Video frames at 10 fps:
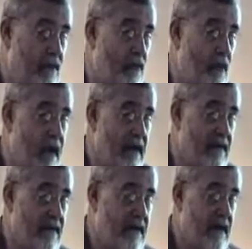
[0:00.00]
to
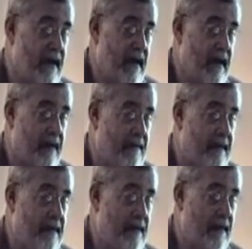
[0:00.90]
us and
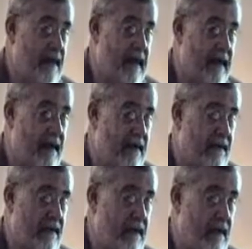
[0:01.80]
people like
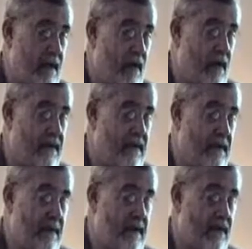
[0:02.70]
us,
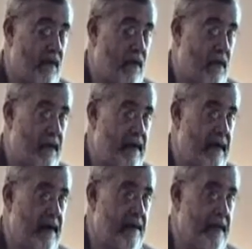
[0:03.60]
auxiliaries or
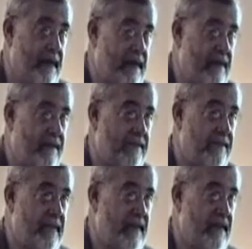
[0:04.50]
independent
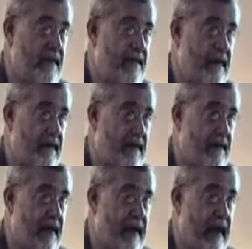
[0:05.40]
sleep
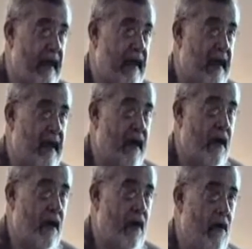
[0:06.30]
centers, eh, eh,
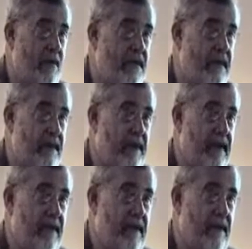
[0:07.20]
home sleep
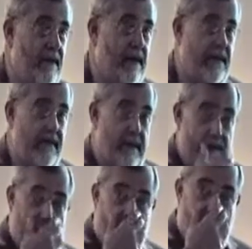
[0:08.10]
testing units
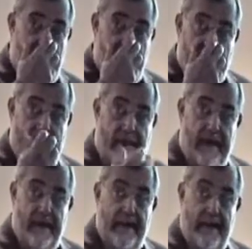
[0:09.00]
to do this.
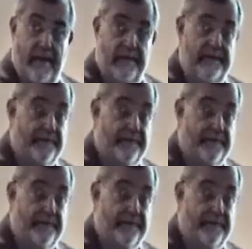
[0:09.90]
And so